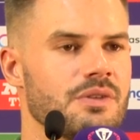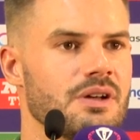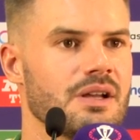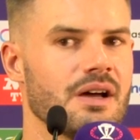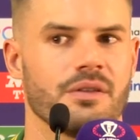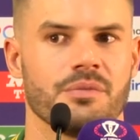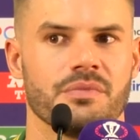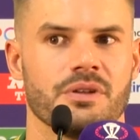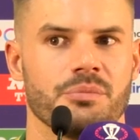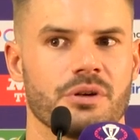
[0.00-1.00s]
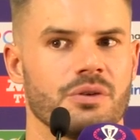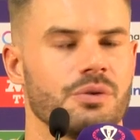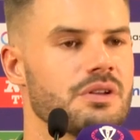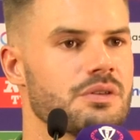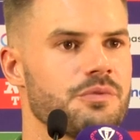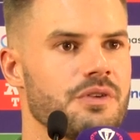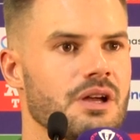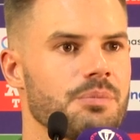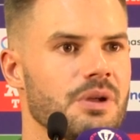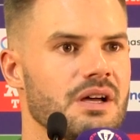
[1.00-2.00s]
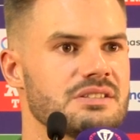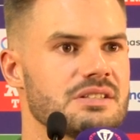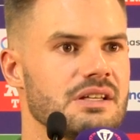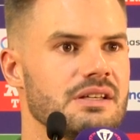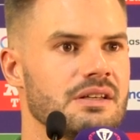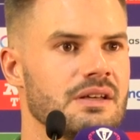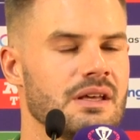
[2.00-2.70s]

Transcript: allow the middle order to free up nicely,